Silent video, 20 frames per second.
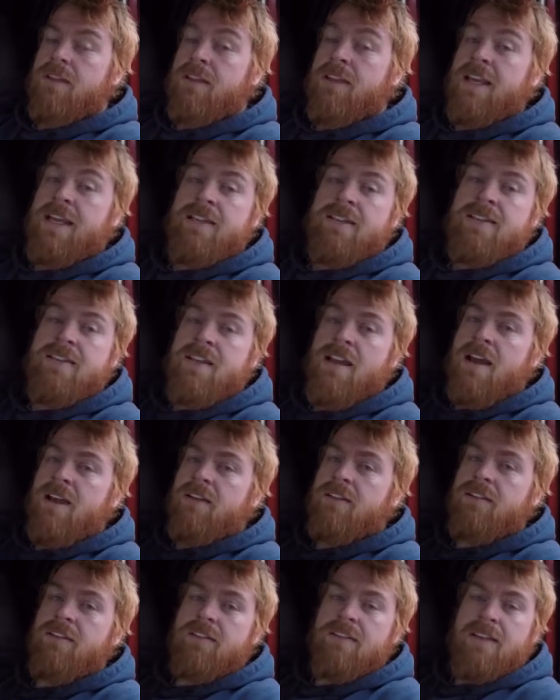gets
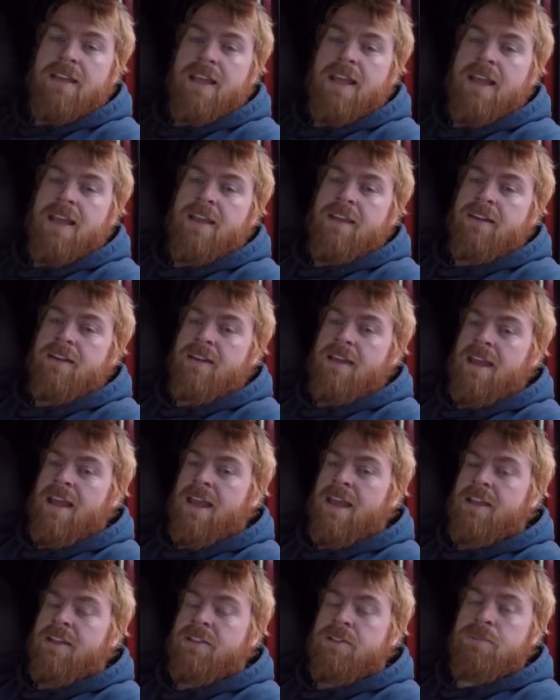done and
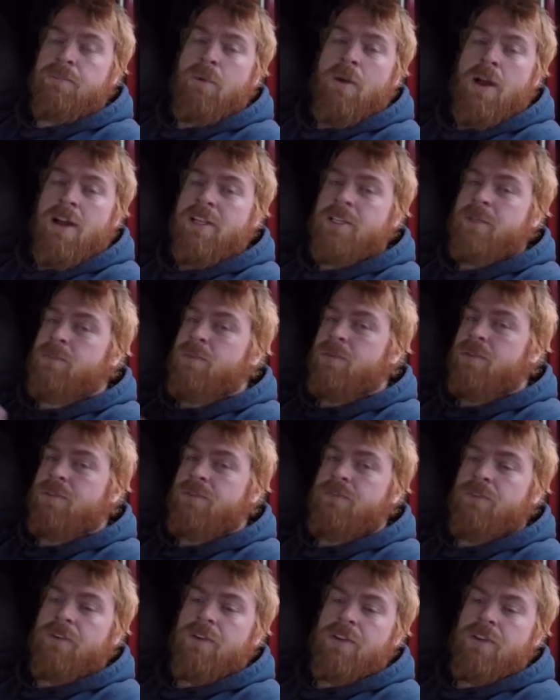is prosperous
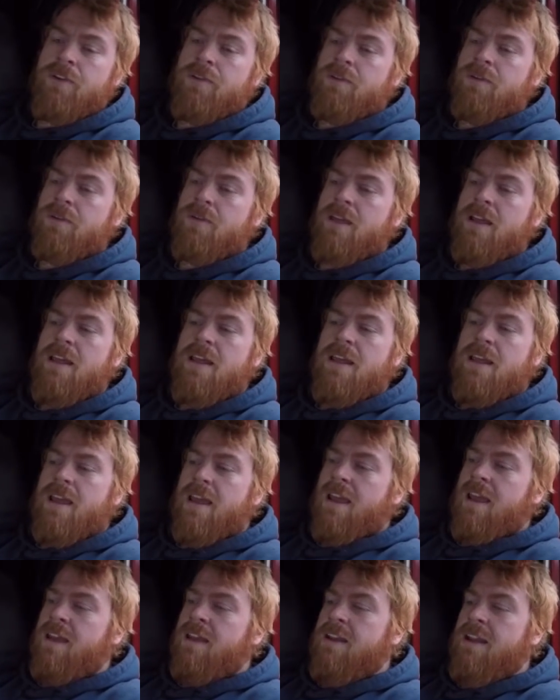for you
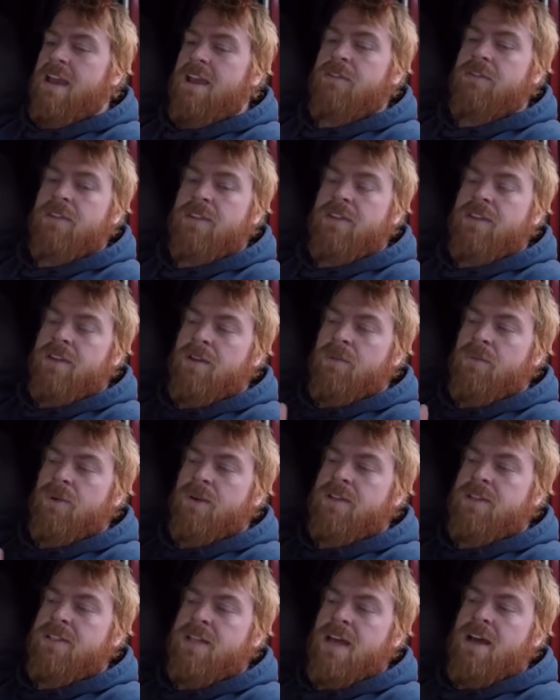and everything
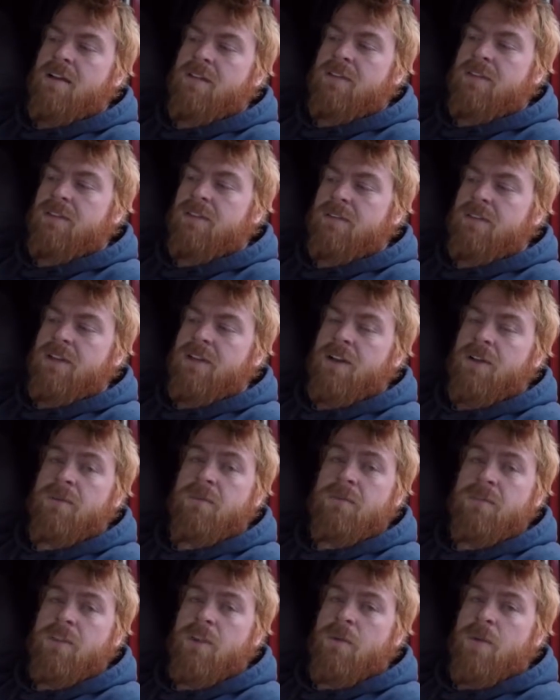works out, you know,
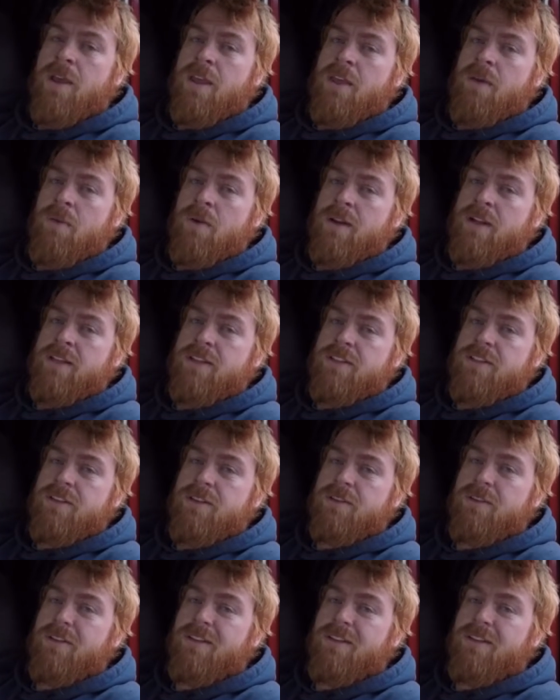the way you want it to.